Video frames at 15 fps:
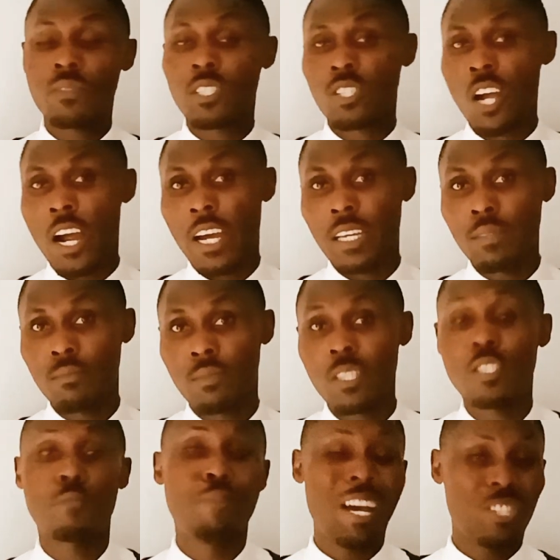most of the time,
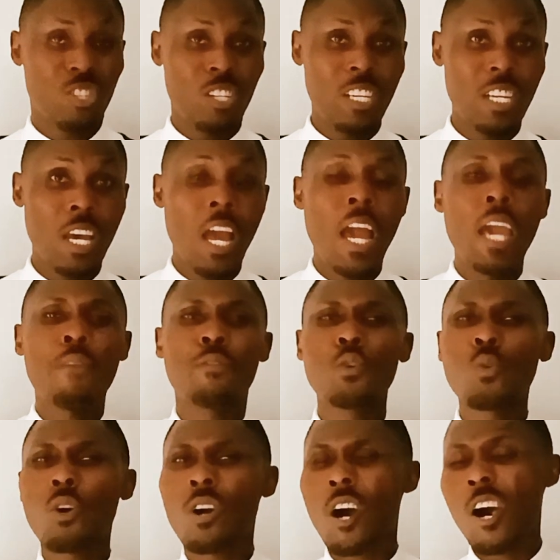especially
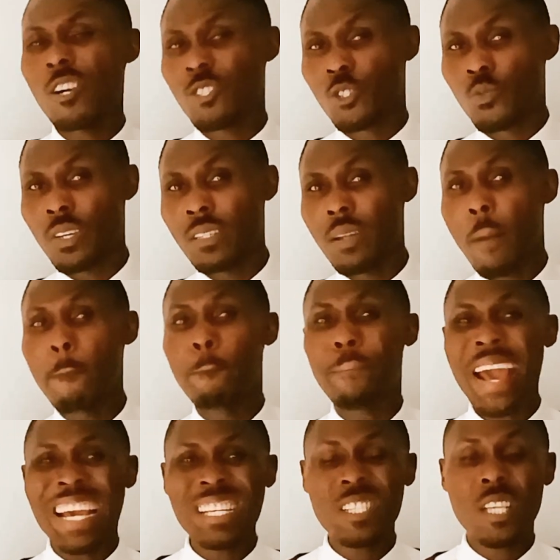if you are answering
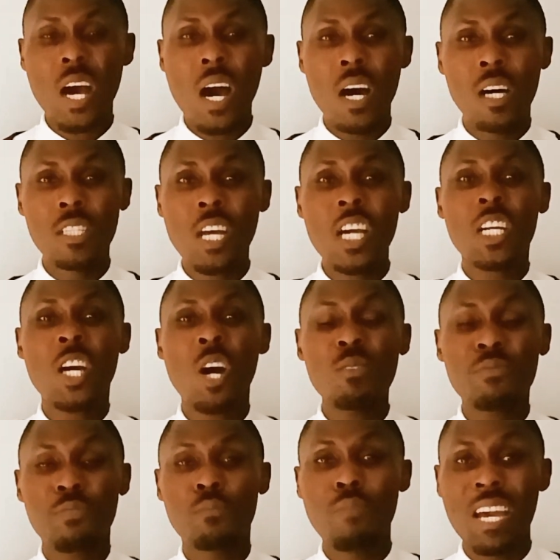based on a
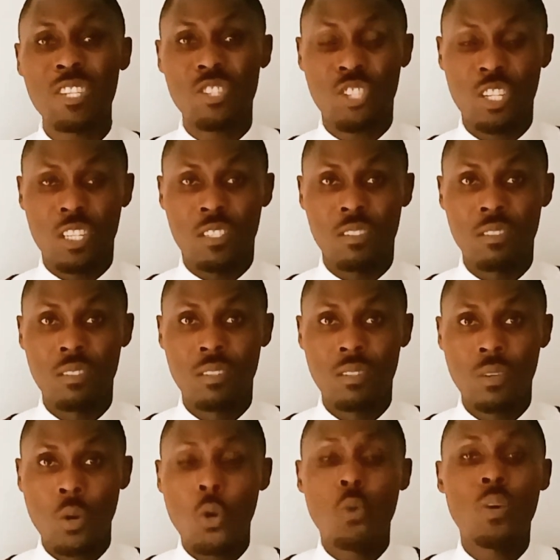confirmation
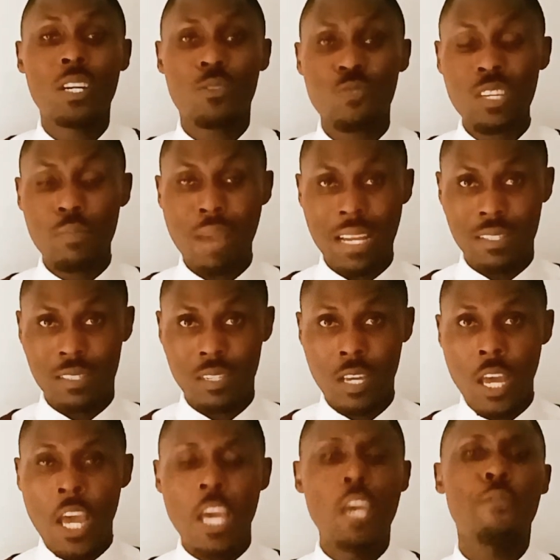or
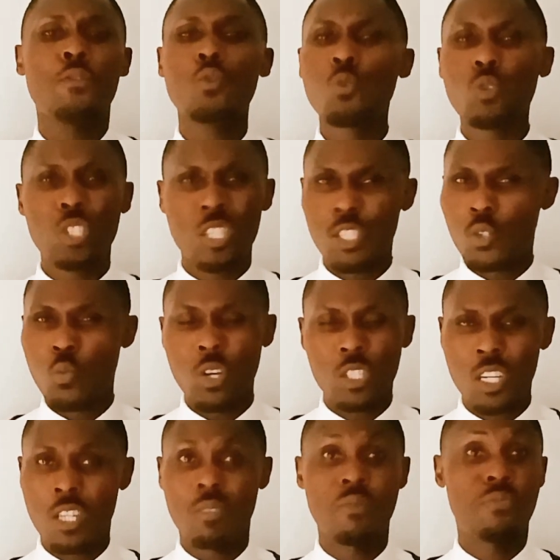agreement. If you just
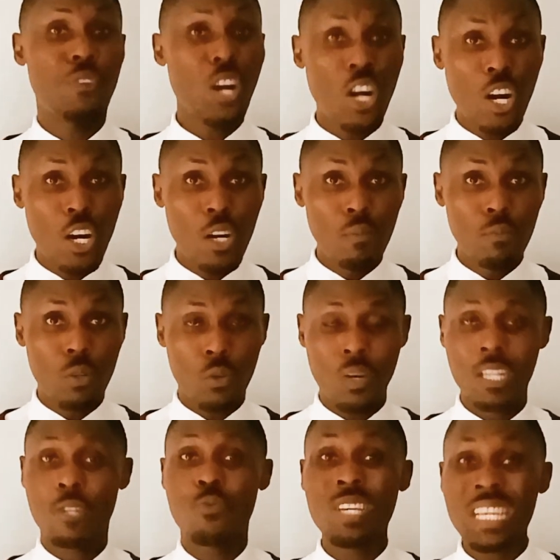want to confirm
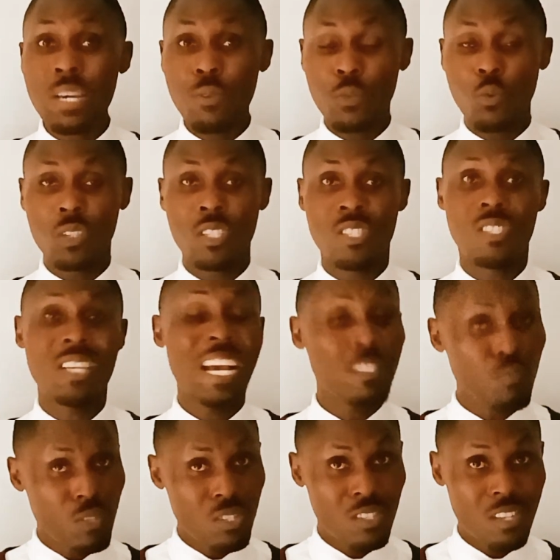or agree with what the
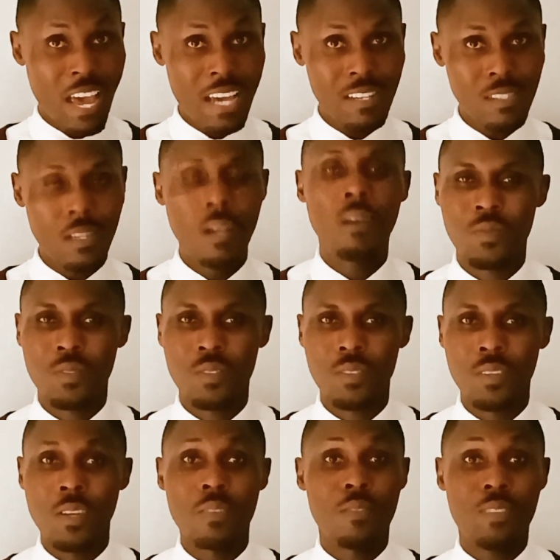statement says,
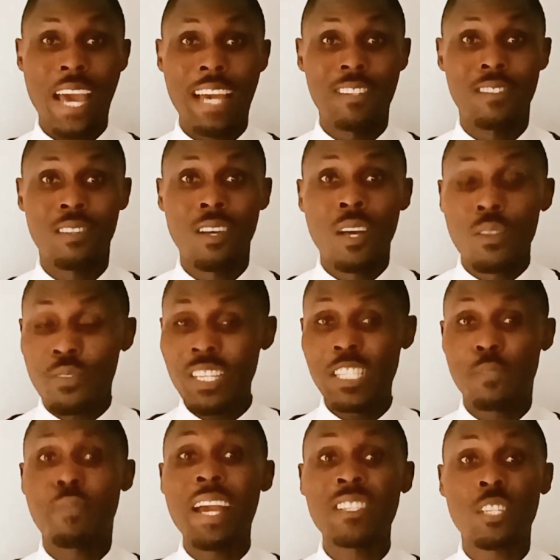then
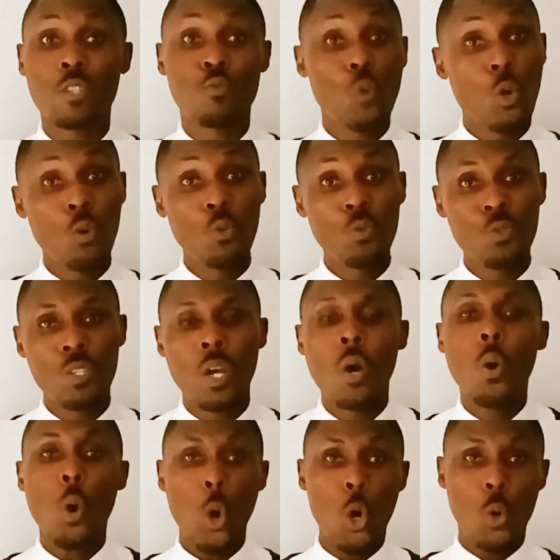these basic rules
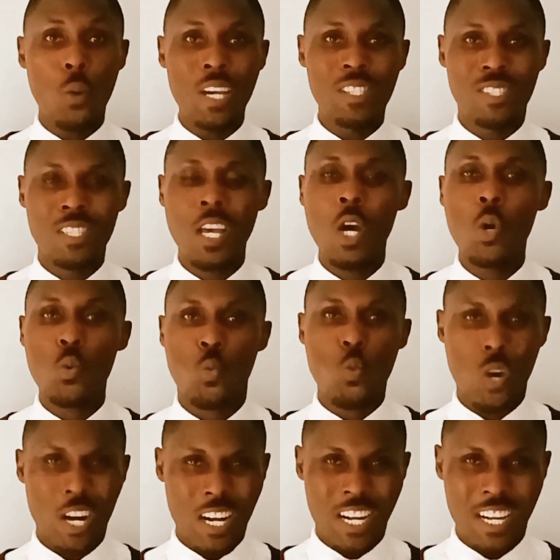always
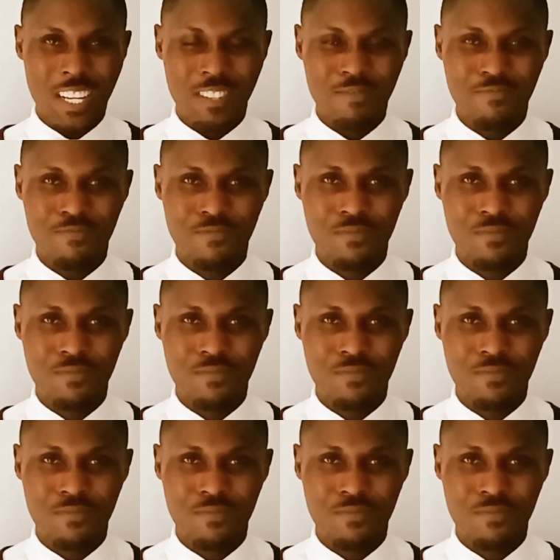work.